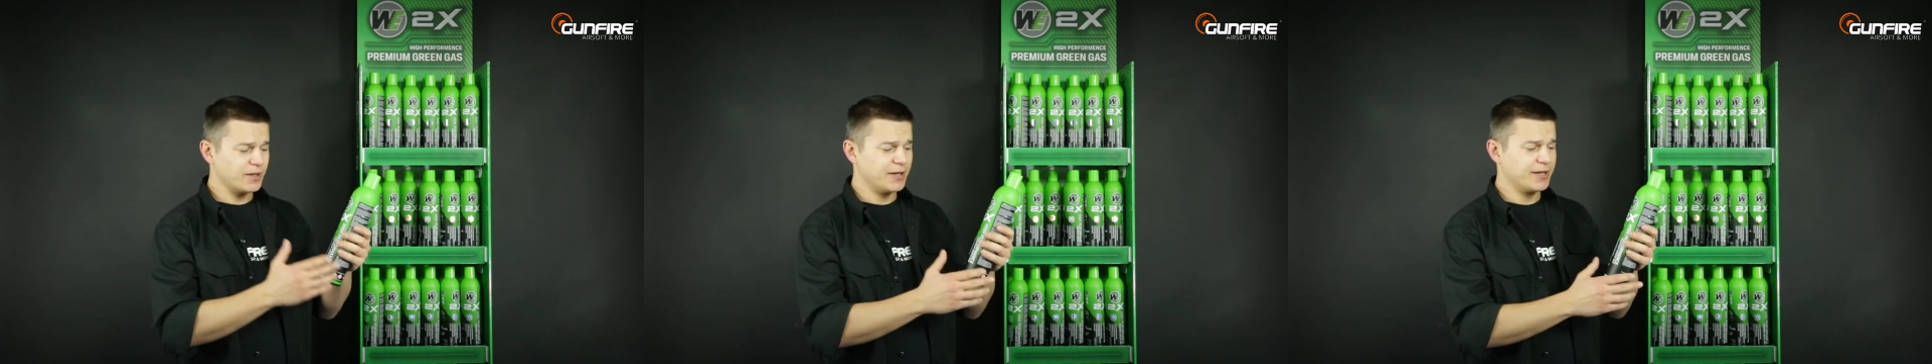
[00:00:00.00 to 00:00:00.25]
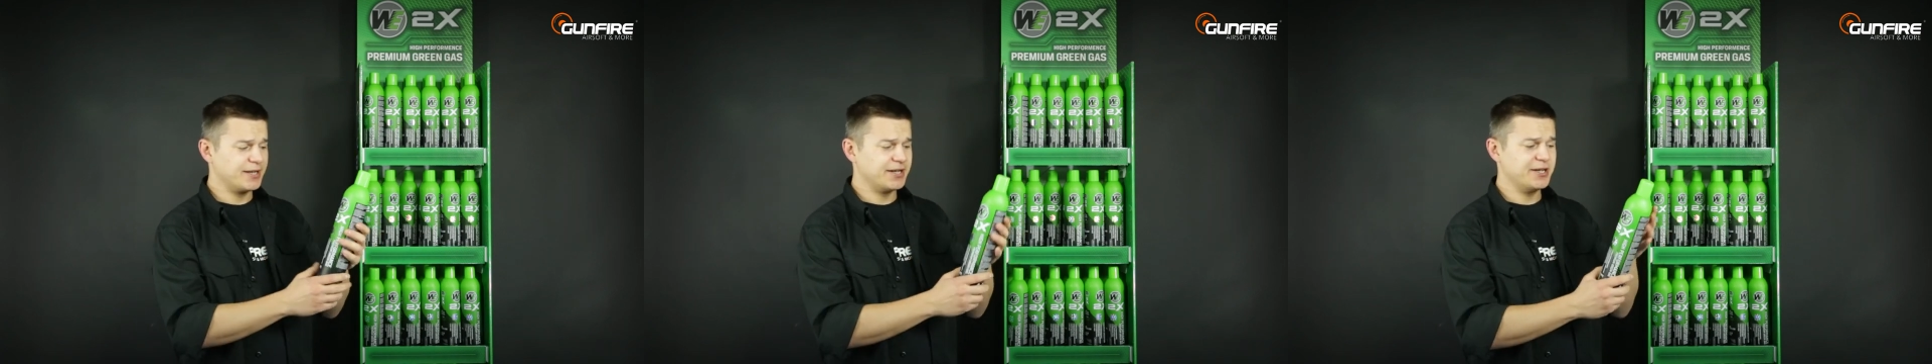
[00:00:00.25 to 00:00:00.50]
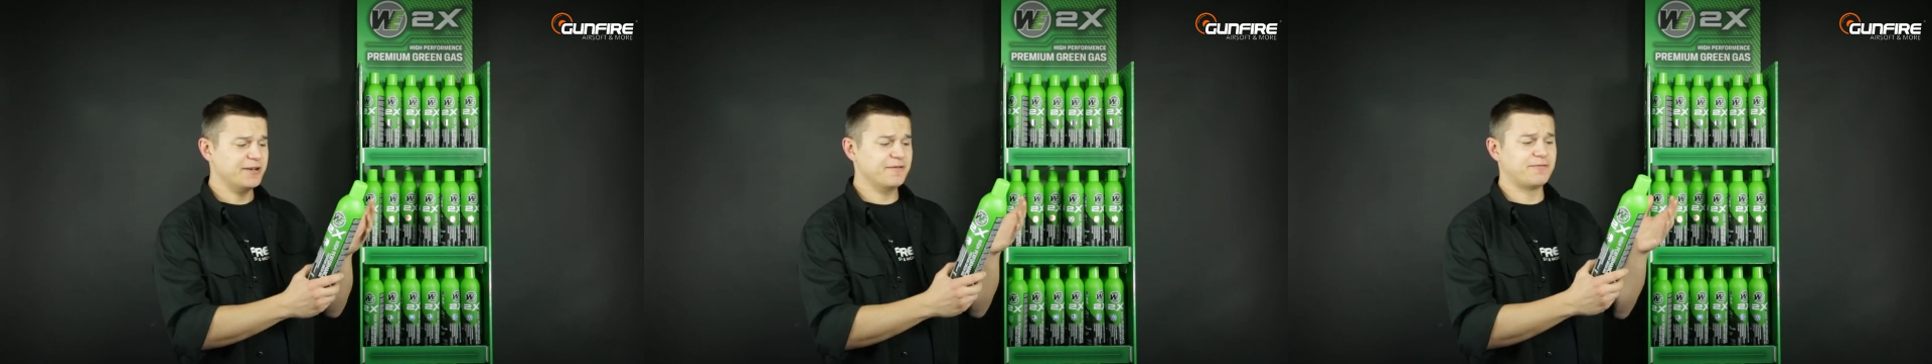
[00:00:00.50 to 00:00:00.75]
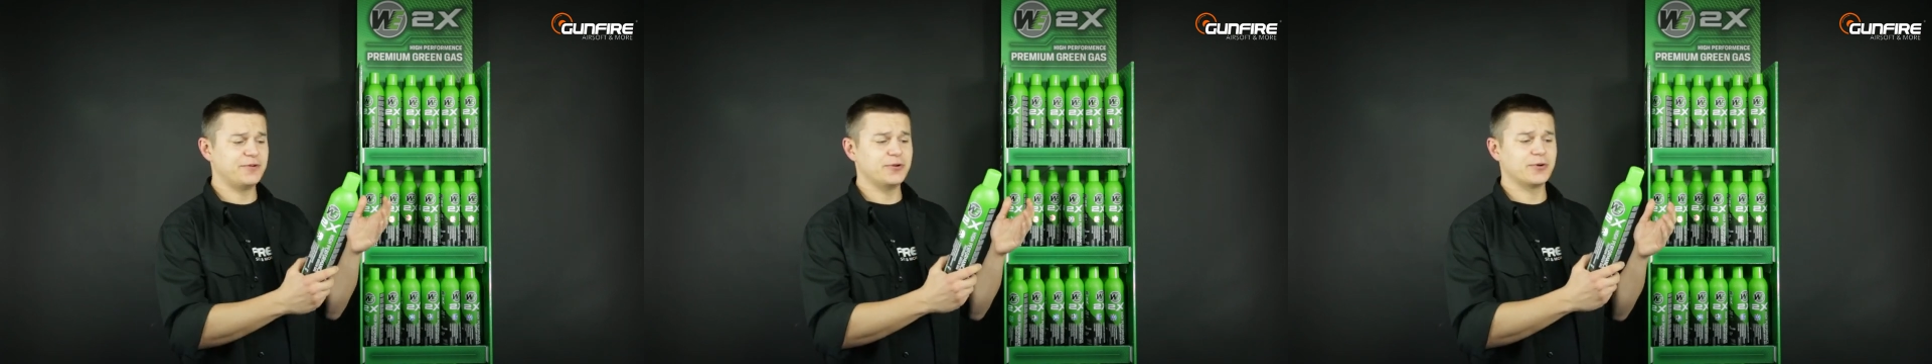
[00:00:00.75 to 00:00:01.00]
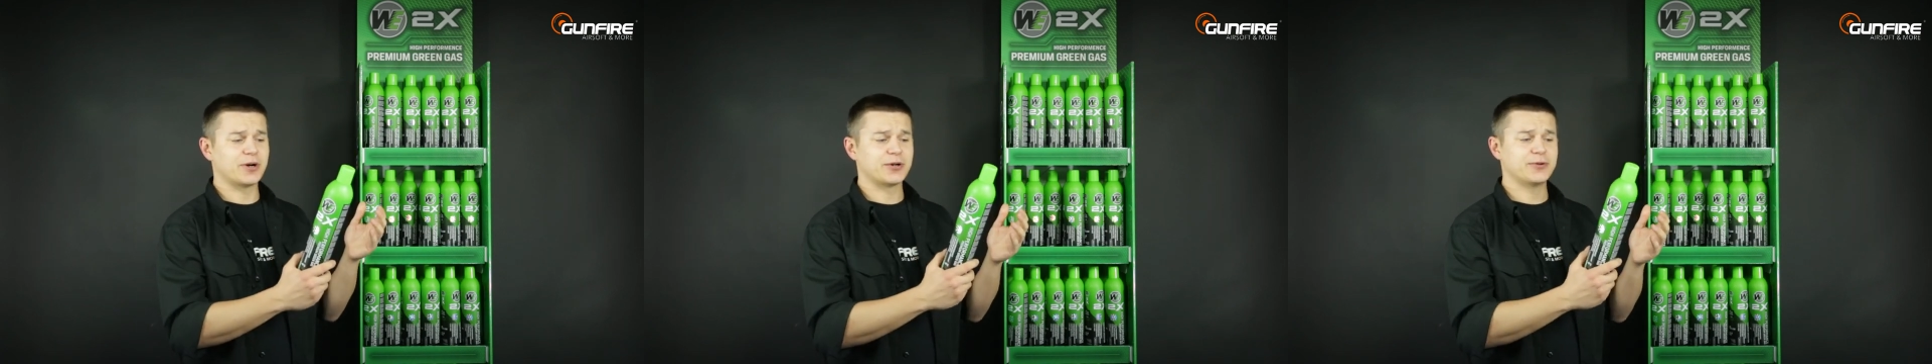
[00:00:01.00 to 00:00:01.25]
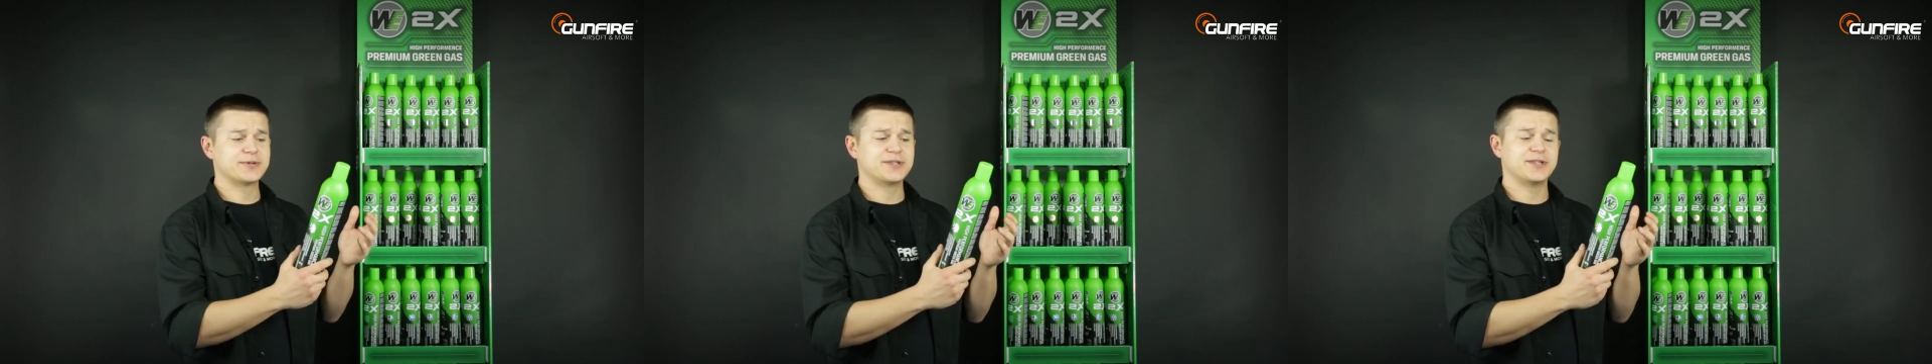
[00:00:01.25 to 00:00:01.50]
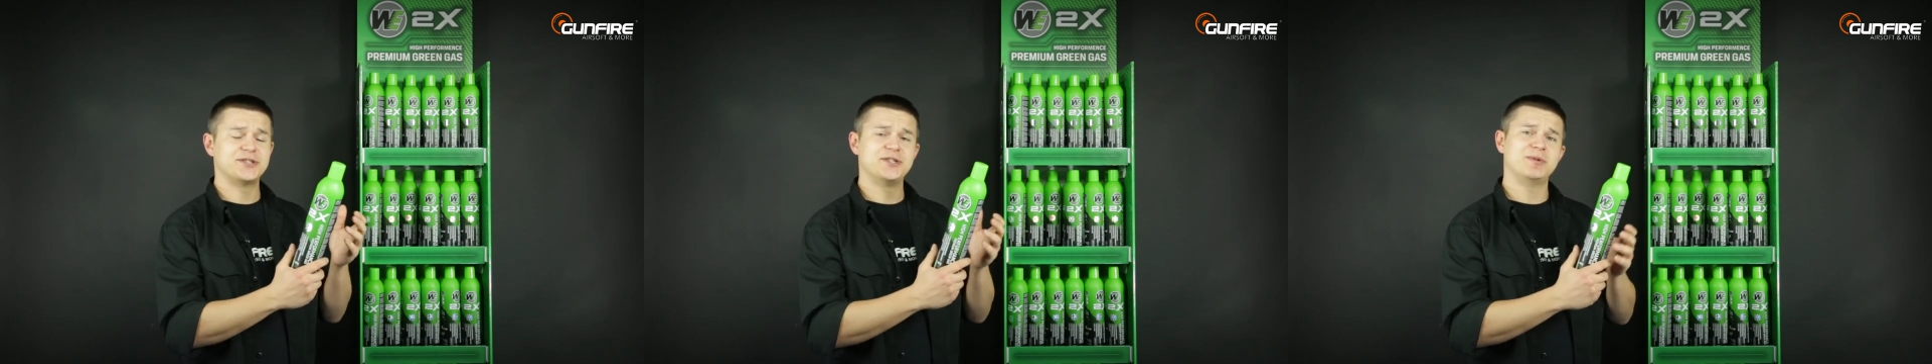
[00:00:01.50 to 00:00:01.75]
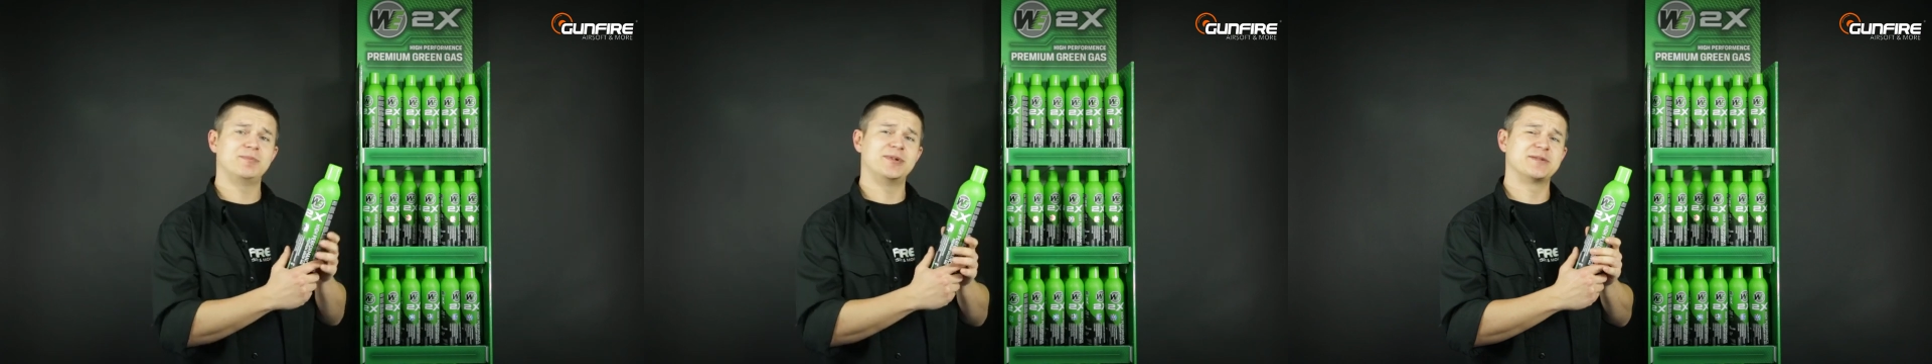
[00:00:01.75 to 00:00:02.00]
uh, if you are using
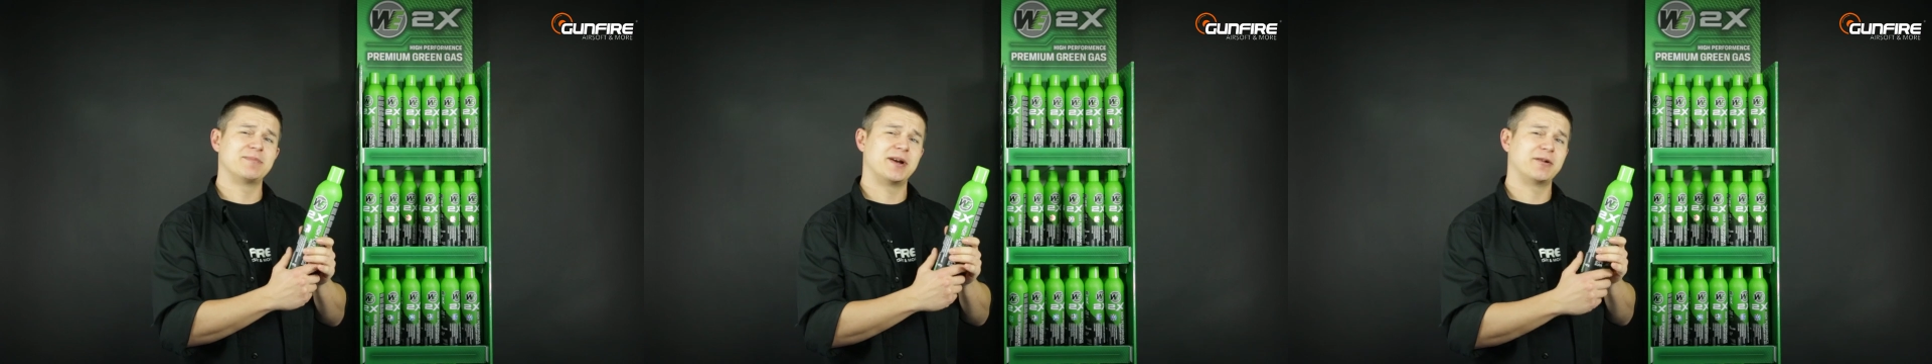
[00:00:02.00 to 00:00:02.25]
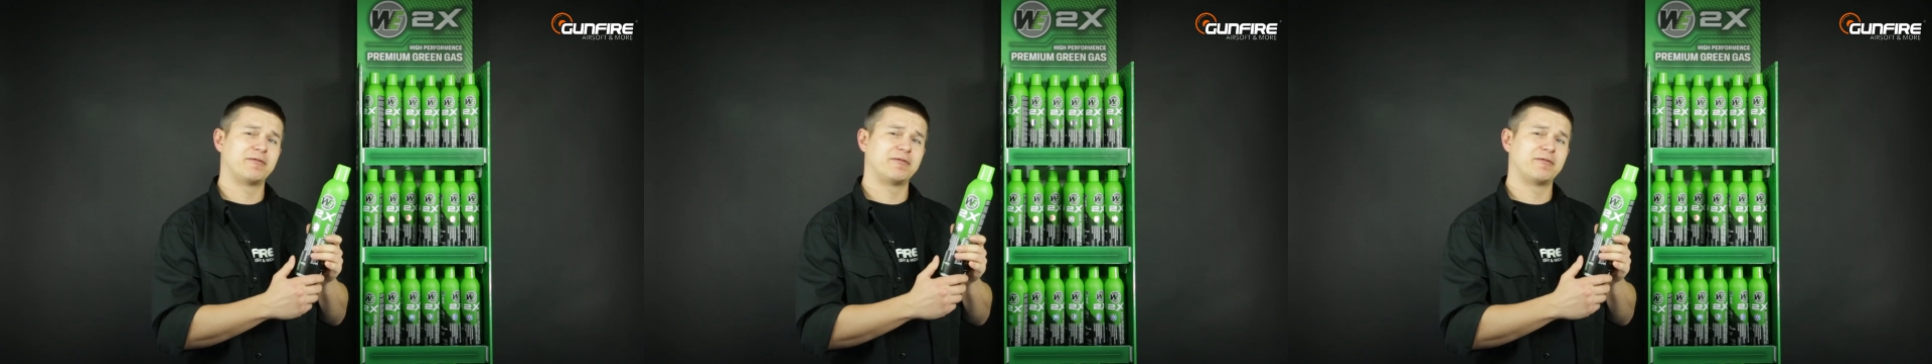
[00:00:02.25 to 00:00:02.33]
GBBs made